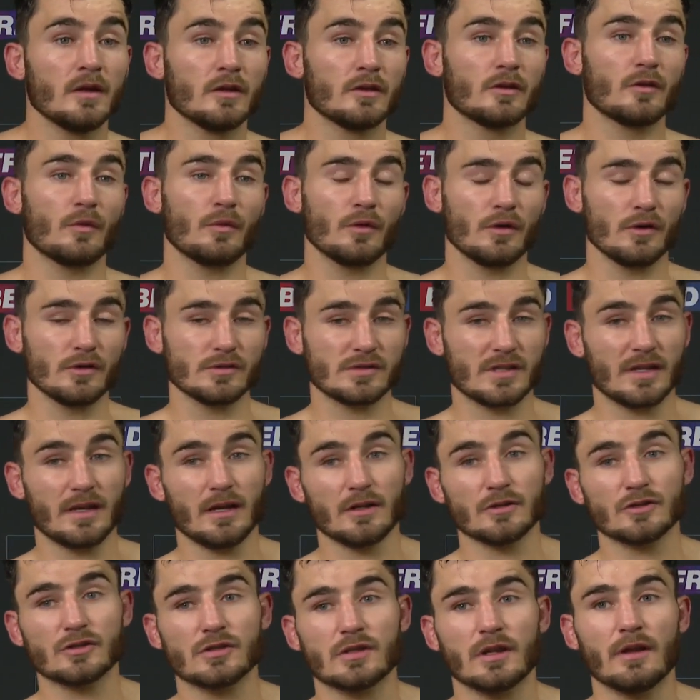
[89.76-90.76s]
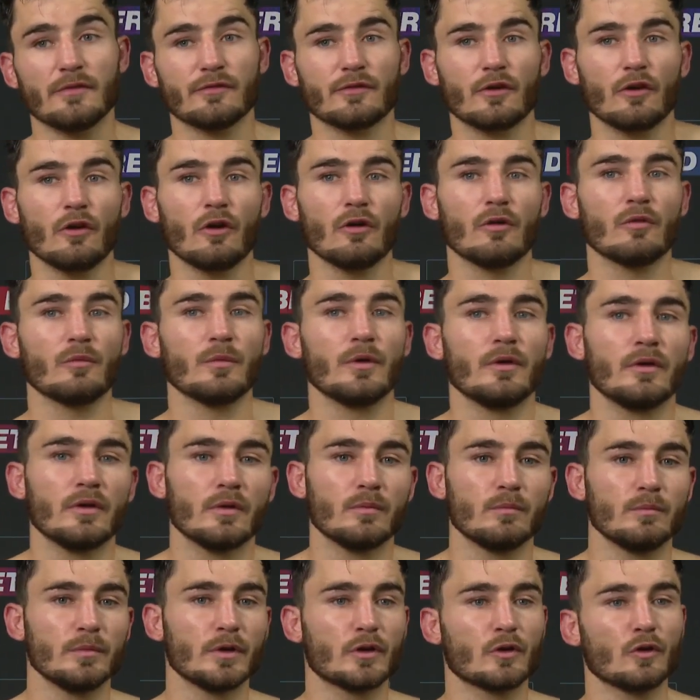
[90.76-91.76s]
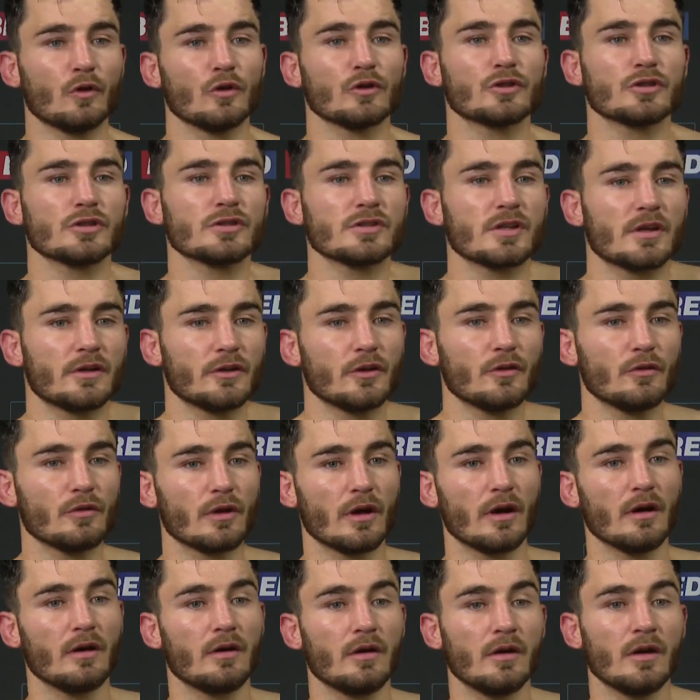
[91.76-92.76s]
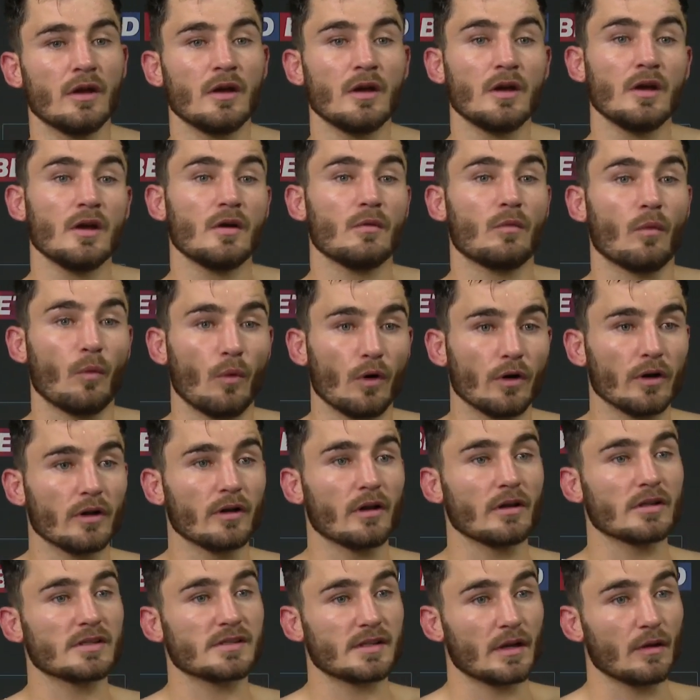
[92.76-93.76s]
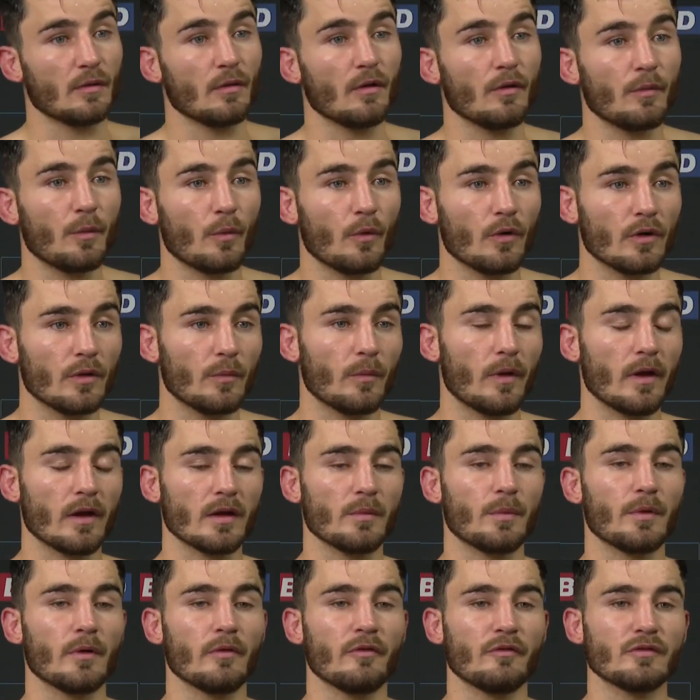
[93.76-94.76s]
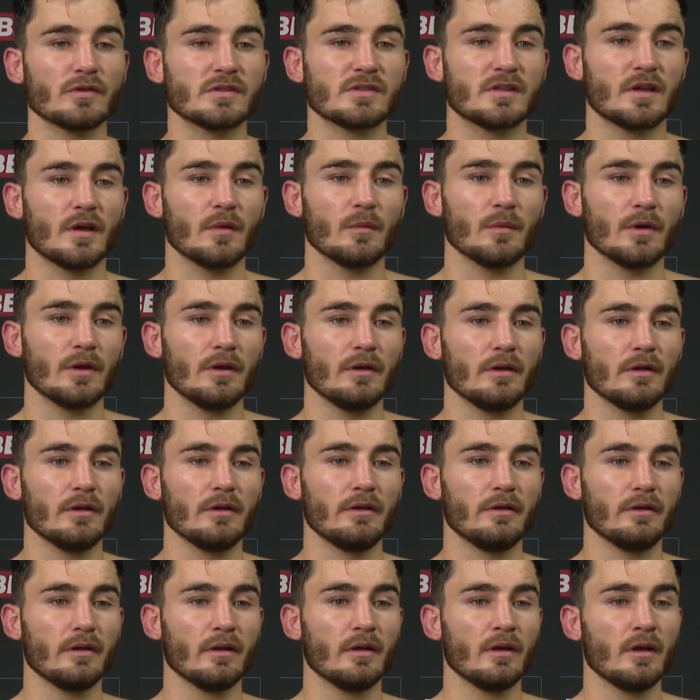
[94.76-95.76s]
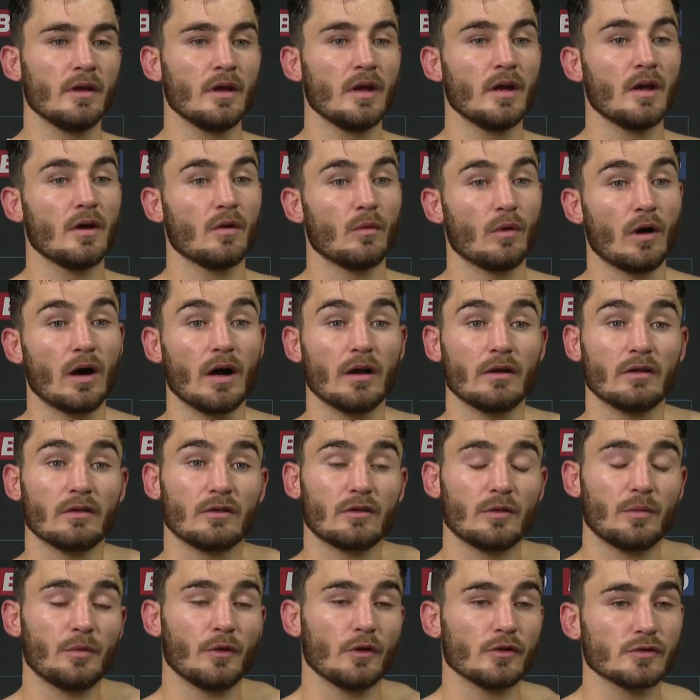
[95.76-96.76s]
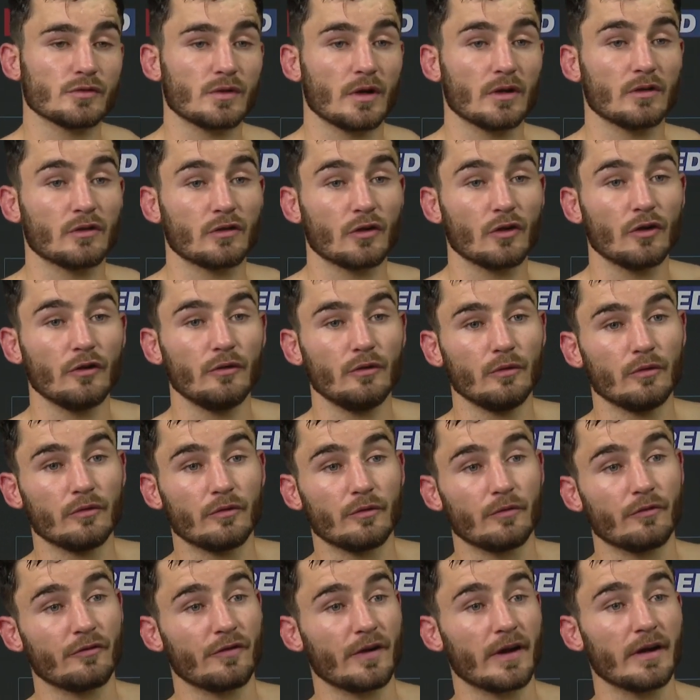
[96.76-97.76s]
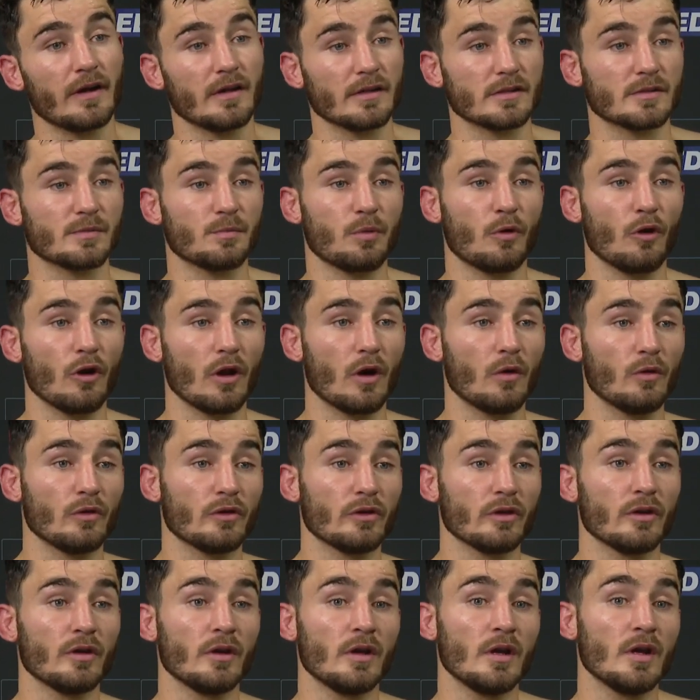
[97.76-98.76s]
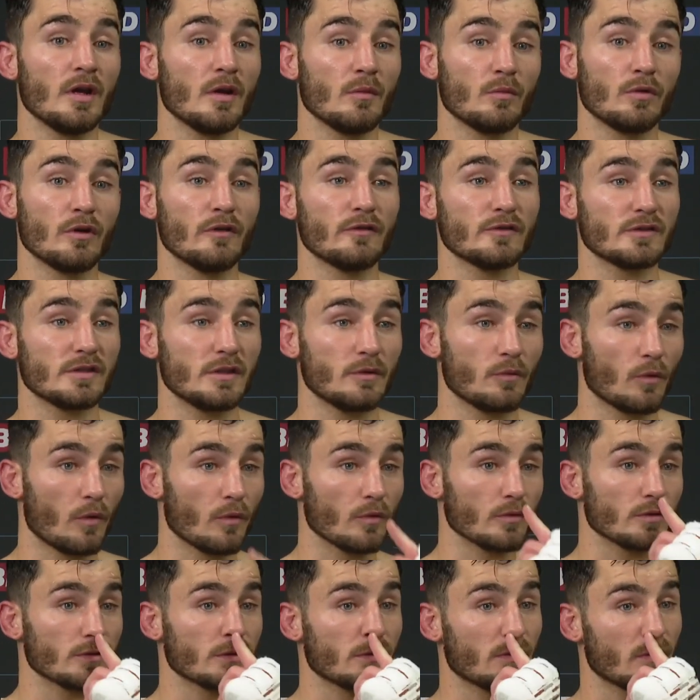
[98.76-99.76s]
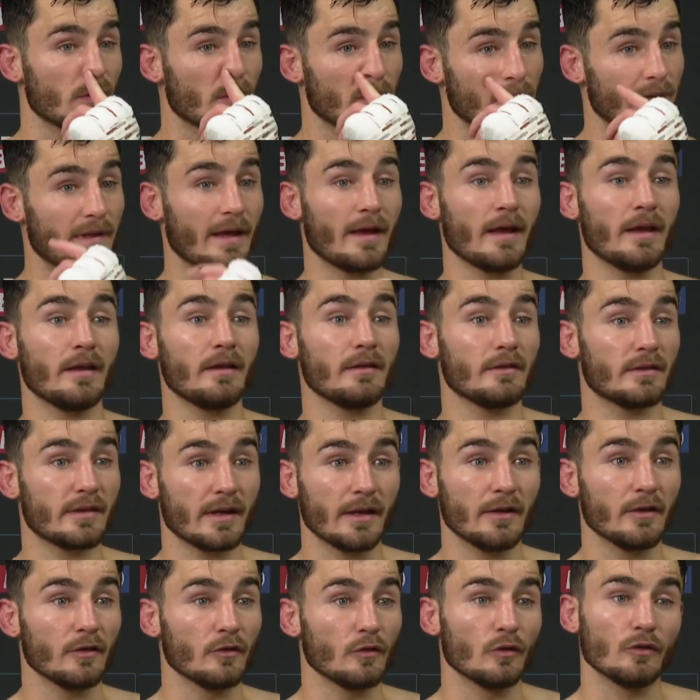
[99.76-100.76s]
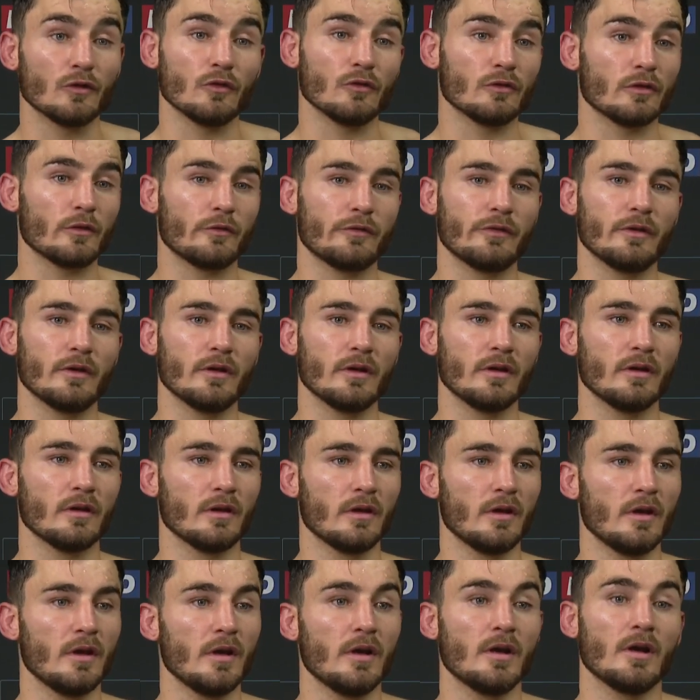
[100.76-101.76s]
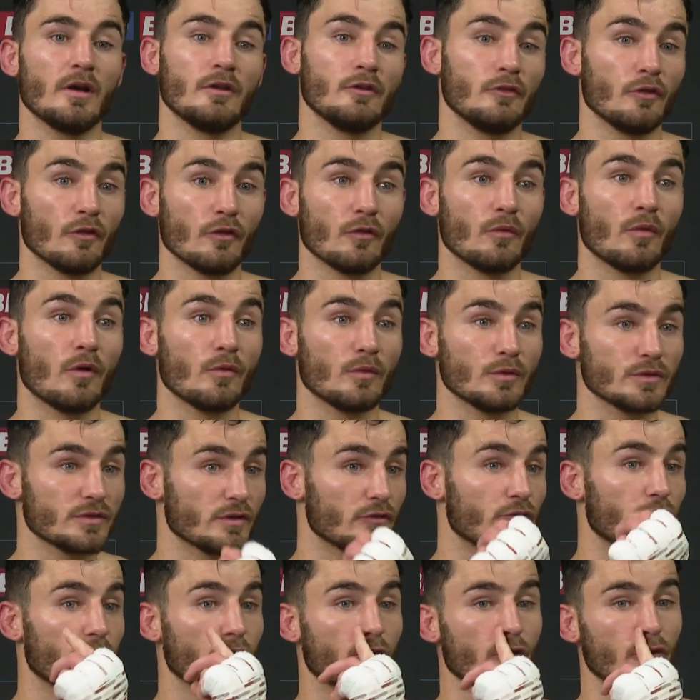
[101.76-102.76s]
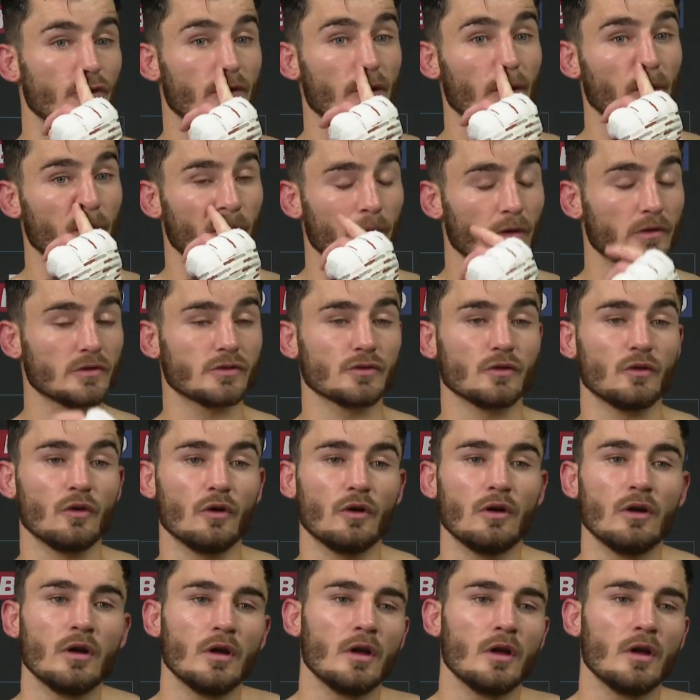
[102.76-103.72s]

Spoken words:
To be honest, I just left a lot with my coaches. I knew that I wanted to step up, I wanted to make a bit of a statement. And we had, to be honest, I had two fighters pull out. Previously, one was 10-0 undefeated, and the other one was a really good record. So